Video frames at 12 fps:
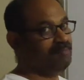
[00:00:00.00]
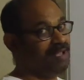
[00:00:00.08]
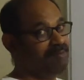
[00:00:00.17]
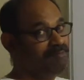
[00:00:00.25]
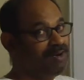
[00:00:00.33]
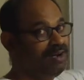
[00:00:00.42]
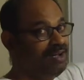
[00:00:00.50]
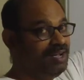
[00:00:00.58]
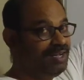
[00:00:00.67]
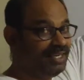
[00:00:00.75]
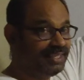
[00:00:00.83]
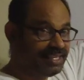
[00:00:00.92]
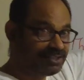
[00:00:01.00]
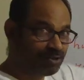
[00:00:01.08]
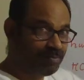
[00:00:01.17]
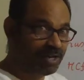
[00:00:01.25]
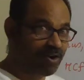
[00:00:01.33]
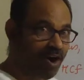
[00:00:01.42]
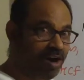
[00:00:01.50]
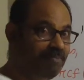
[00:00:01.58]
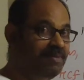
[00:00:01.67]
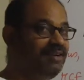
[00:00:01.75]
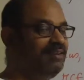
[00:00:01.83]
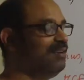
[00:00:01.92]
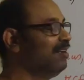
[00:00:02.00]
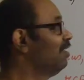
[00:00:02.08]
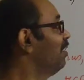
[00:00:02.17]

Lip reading: Remember, it has to be common